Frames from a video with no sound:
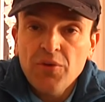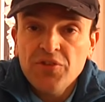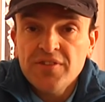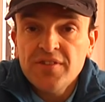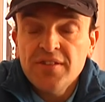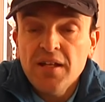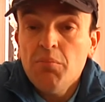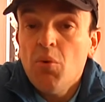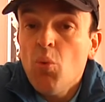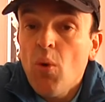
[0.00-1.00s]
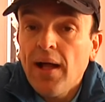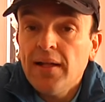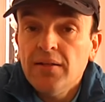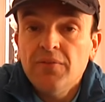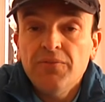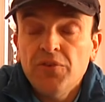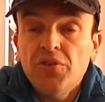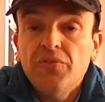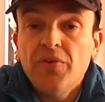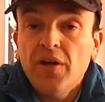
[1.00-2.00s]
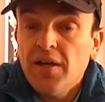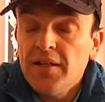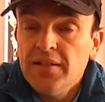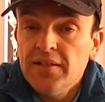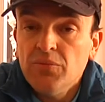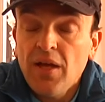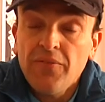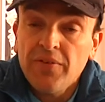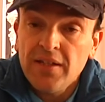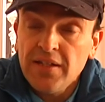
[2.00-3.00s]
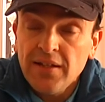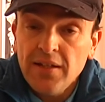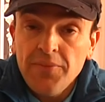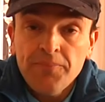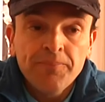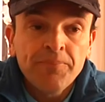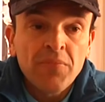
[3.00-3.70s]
which is the number one fishing fair we have in Italy,